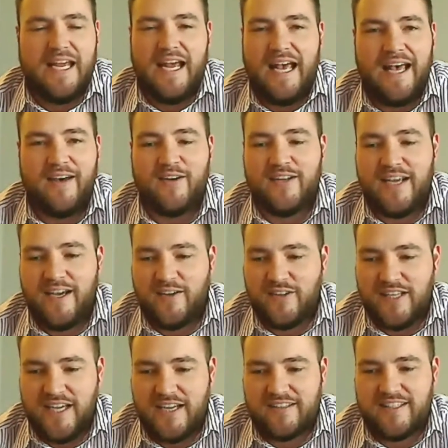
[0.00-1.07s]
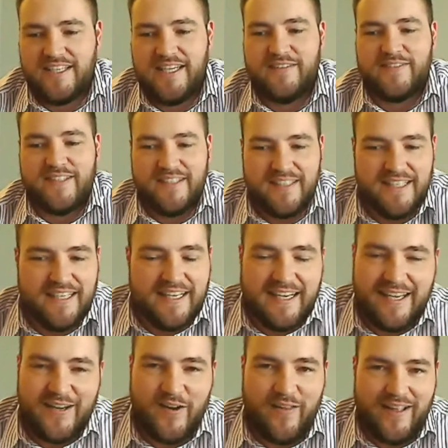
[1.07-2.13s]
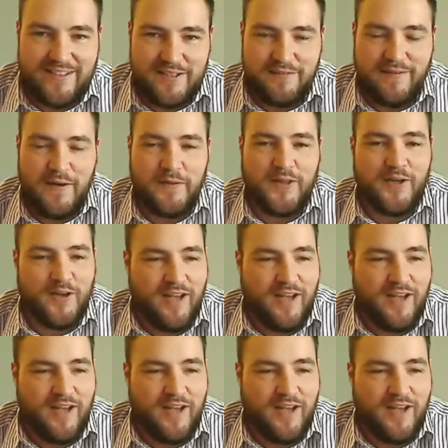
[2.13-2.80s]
how, how in the heck did he even get all that stuff out there?